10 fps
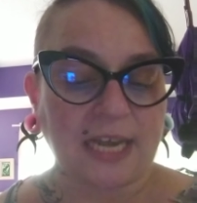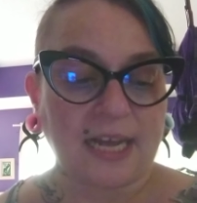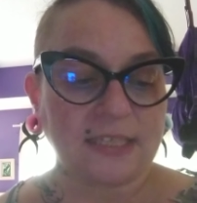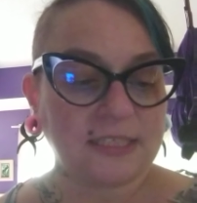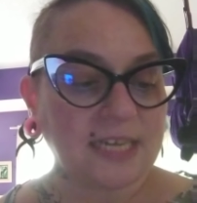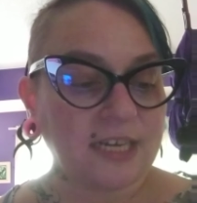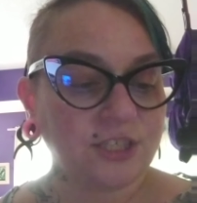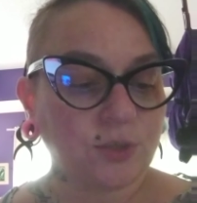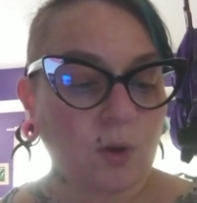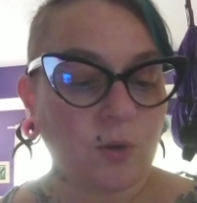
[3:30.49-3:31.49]
as
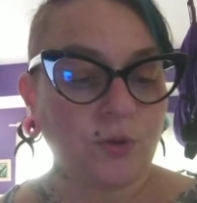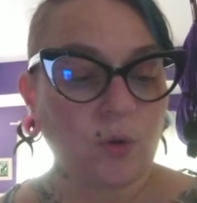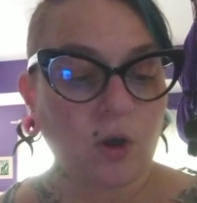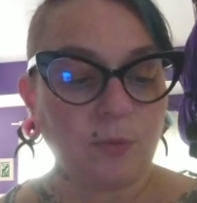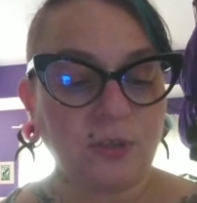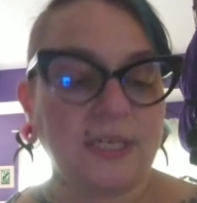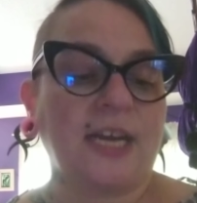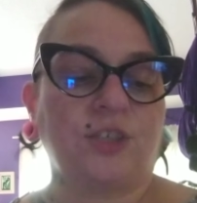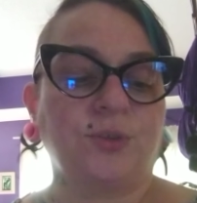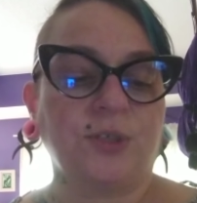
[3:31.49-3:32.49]
status quo, normal,
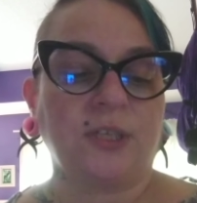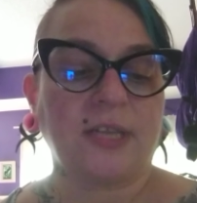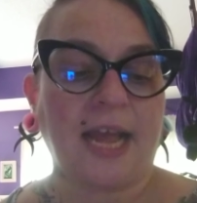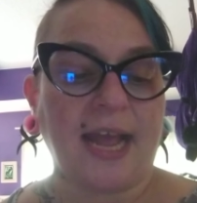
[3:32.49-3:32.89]
natural,